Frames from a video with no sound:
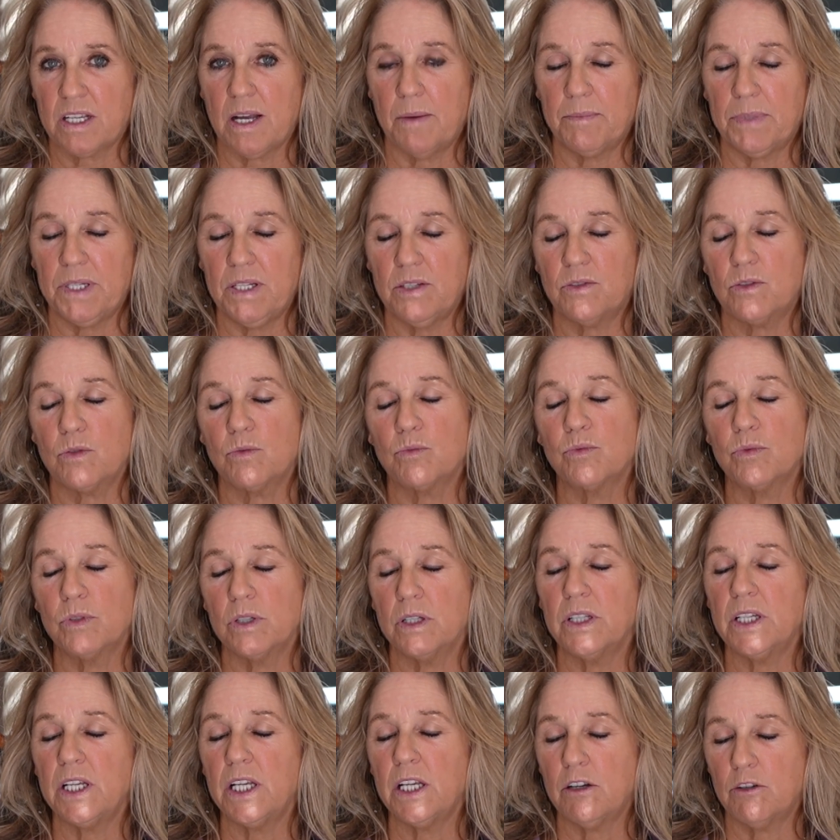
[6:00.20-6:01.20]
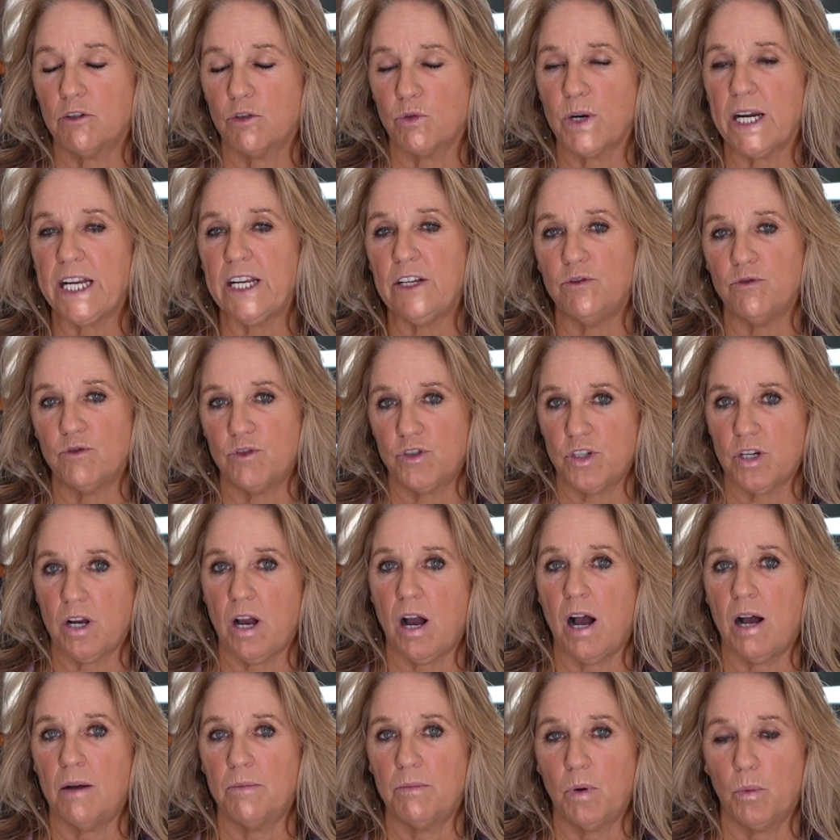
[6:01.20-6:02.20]
company does a really great
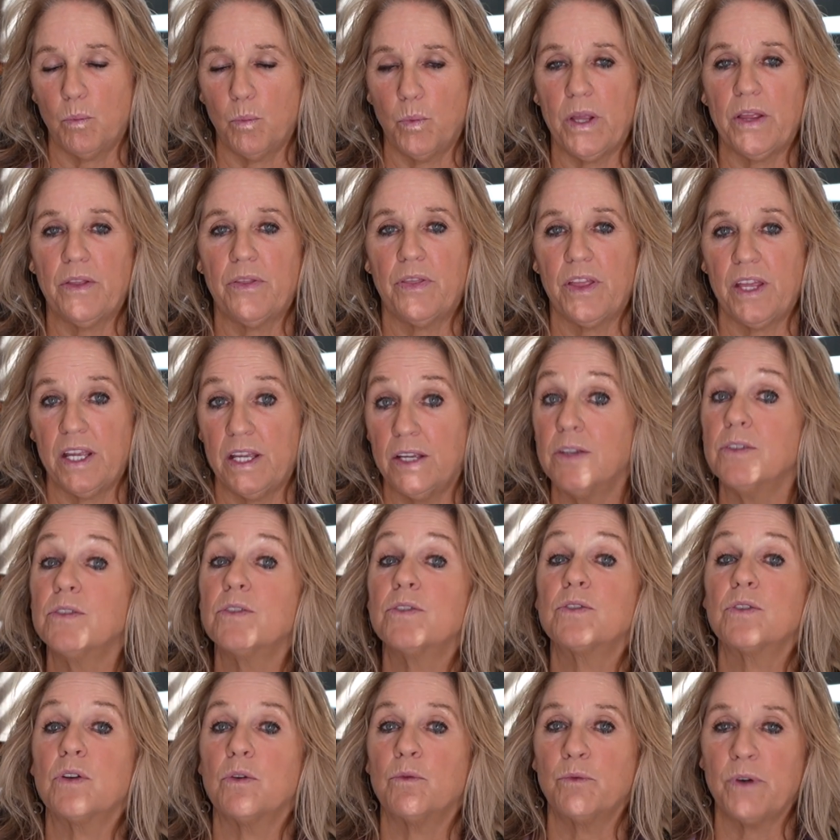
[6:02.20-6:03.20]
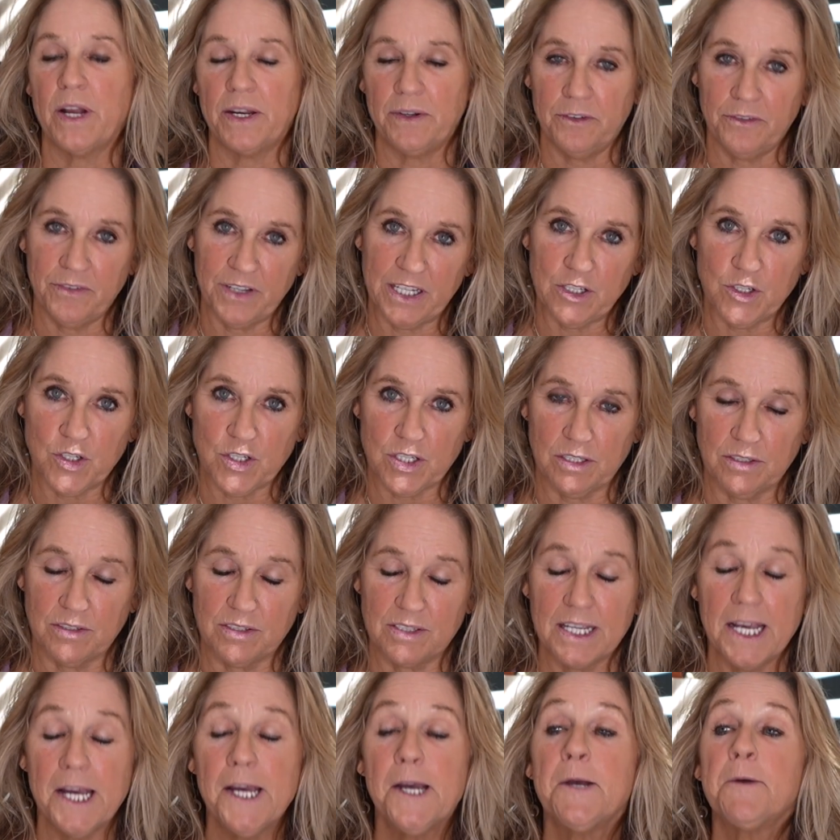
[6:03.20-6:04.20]
job with his renovations.